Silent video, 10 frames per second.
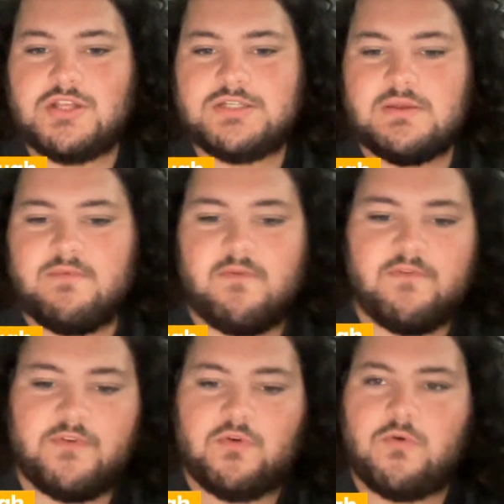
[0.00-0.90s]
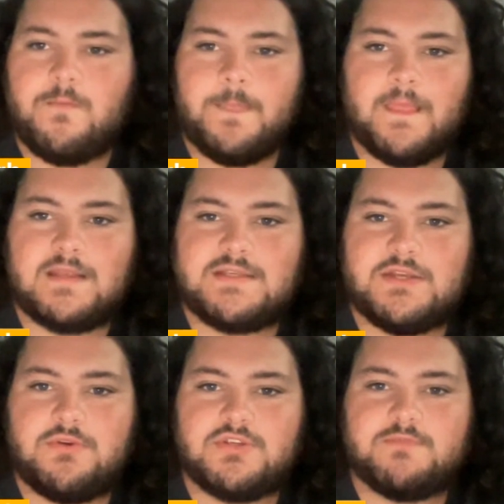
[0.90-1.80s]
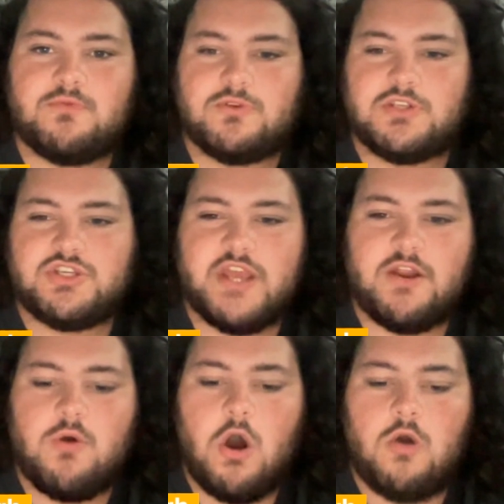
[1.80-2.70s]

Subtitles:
to leave a review, continue to support the channel.